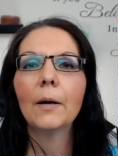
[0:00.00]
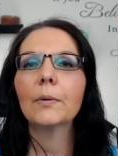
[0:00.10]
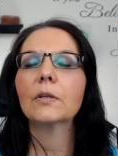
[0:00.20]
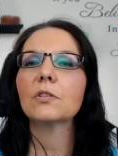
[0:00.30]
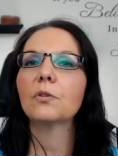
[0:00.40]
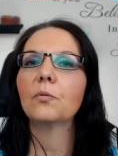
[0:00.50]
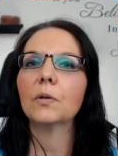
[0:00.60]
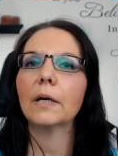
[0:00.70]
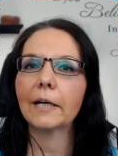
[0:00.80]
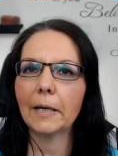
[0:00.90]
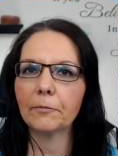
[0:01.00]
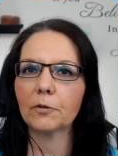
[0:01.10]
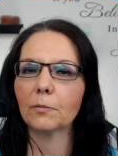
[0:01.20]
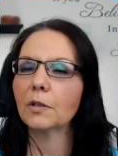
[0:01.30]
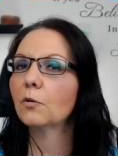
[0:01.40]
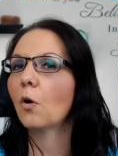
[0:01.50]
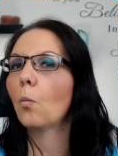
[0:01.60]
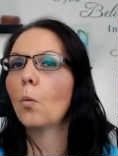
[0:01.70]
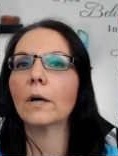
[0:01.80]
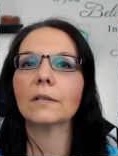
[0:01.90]
because you feel uncomfortable. You don't
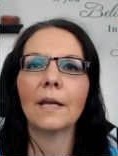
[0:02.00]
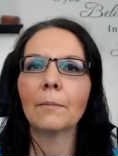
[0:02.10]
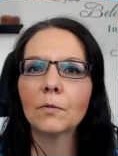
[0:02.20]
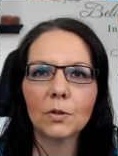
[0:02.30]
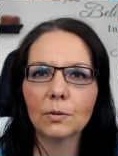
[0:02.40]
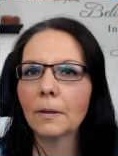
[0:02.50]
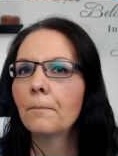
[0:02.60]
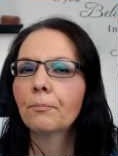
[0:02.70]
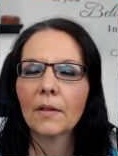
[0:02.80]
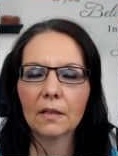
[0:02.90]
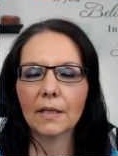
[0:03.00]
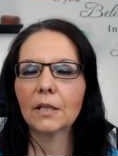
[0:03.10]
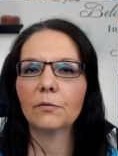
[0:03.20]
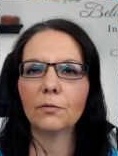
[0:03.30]
want them to think of